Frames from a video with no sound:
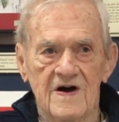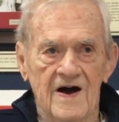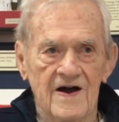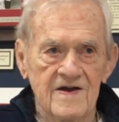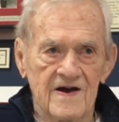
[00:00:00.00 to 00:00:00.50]

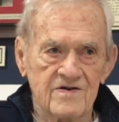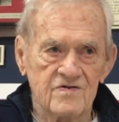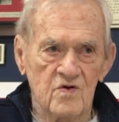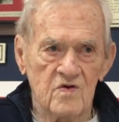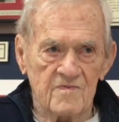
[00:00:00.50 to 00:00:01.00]
I
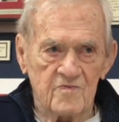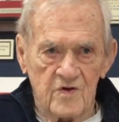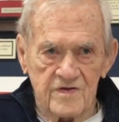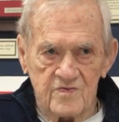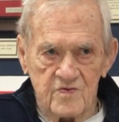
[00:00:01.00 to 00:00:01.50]
grew up
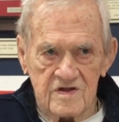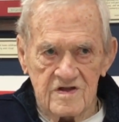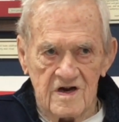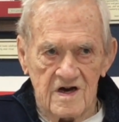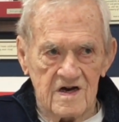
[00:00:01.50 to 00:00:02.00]
with
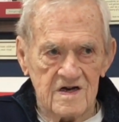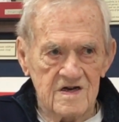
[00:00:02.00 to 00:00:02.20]
a